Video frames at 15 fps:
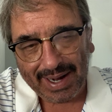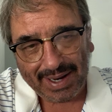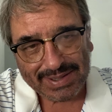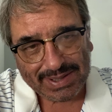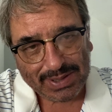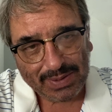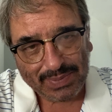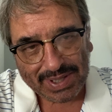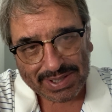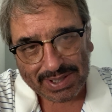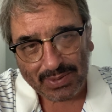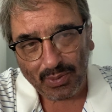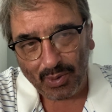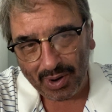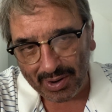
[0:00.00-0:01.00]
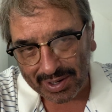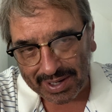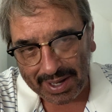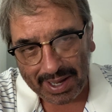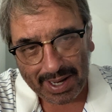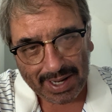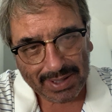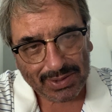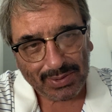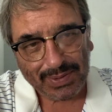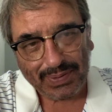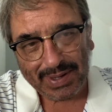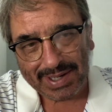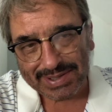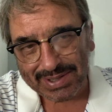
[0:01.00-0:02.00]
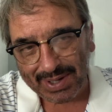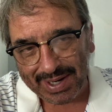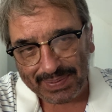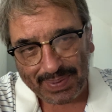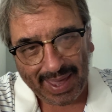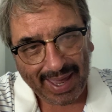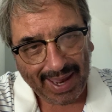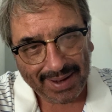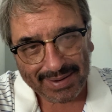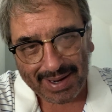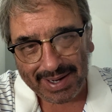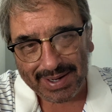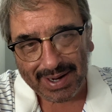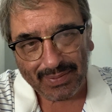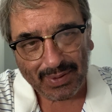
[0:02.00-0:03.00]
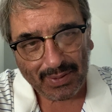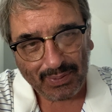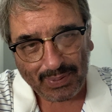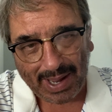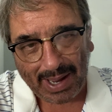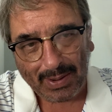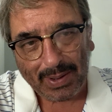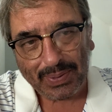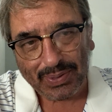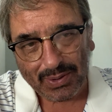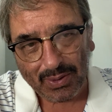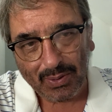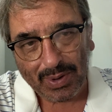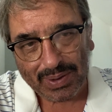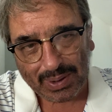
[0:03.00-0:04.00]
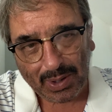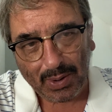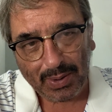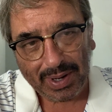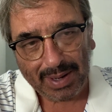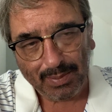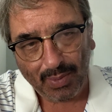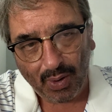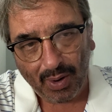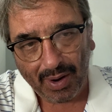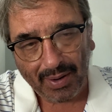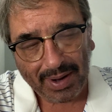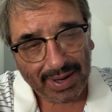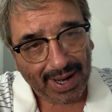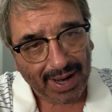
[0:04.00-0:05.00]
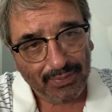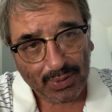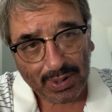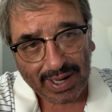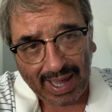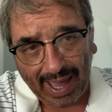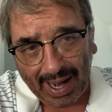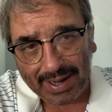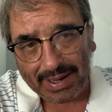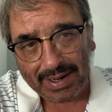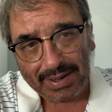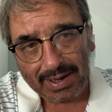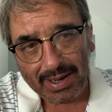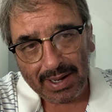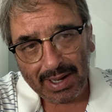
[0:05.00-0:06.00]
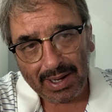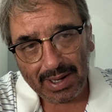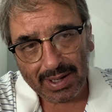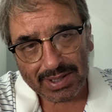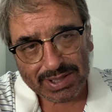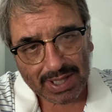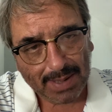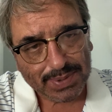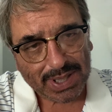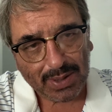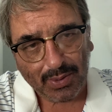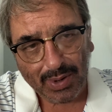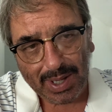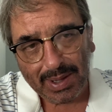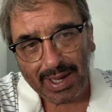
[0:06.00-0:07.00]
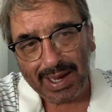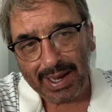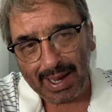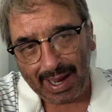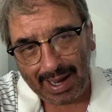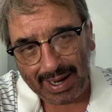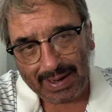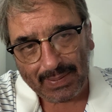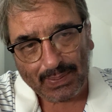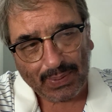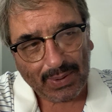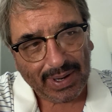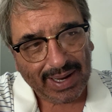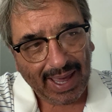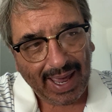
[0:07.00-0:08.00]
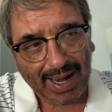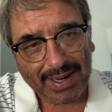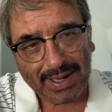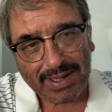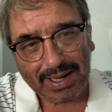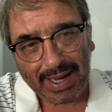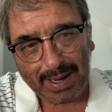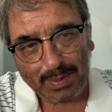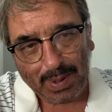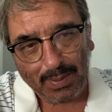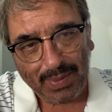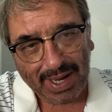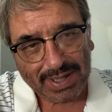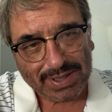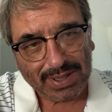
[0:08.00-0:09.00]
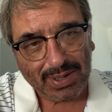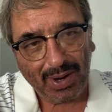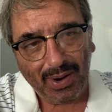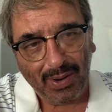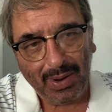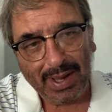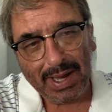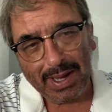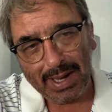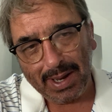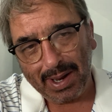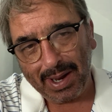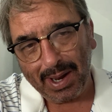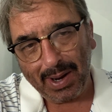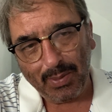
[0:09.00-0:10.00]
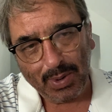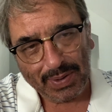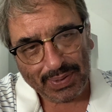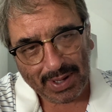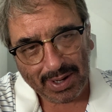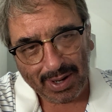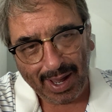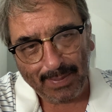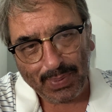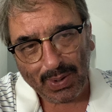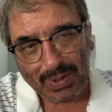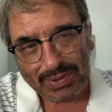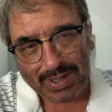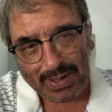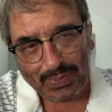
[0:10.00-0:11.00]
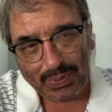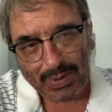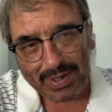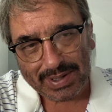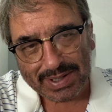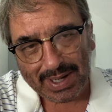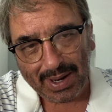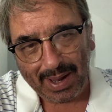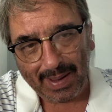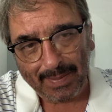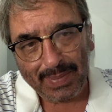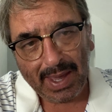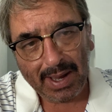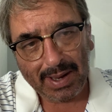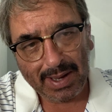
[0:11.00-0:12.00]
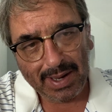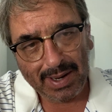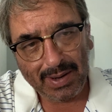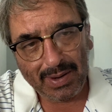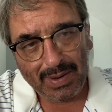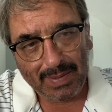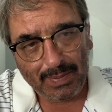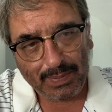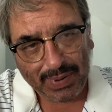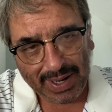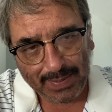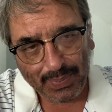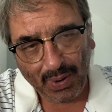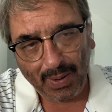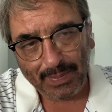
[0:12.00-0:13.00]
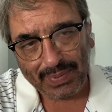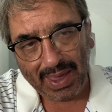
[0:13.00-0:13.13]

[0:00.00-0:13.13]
I was too busy working, doing things like that, and I never followed through with learning more, and I forgot it. Subsequently, I forgot it, came to Mexico with a couple different people.